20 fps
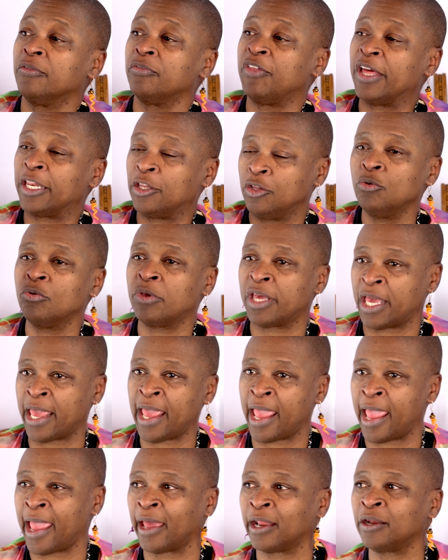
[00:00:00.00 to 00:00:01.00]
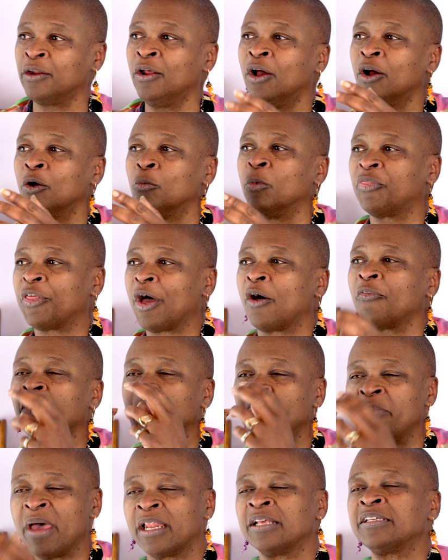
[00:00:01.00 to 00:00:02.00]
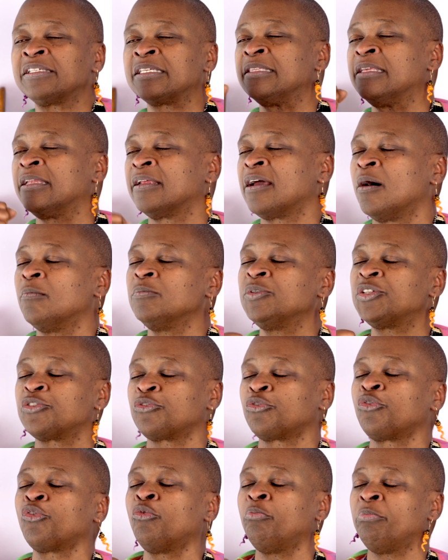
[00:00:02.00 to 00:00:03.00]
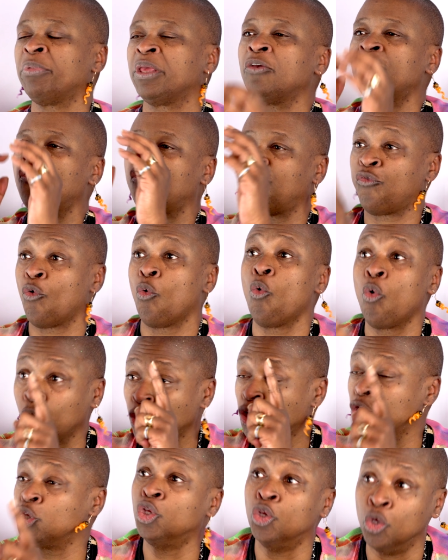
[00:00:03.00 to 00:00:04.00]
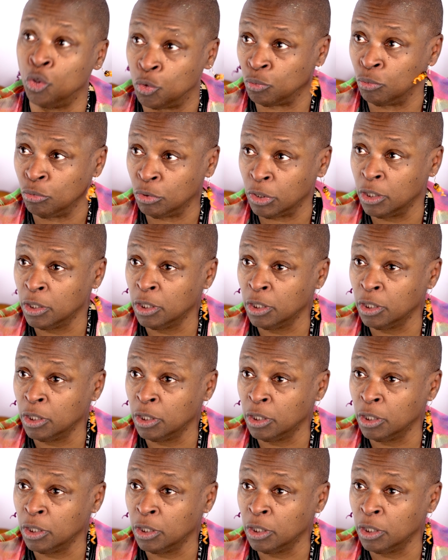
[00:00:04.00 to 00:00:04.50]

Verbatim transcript: than you can without the medicine that comes through me for you.